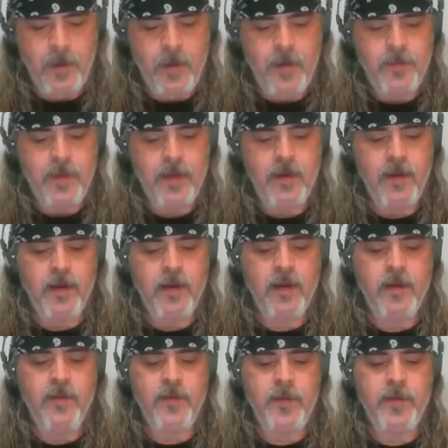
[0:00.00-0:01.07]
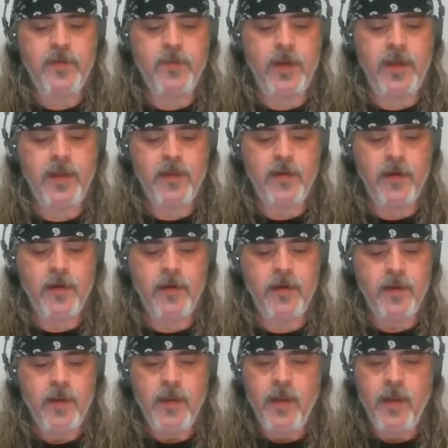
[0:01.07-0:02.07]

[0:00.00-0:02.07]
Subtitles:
Then November 23rd,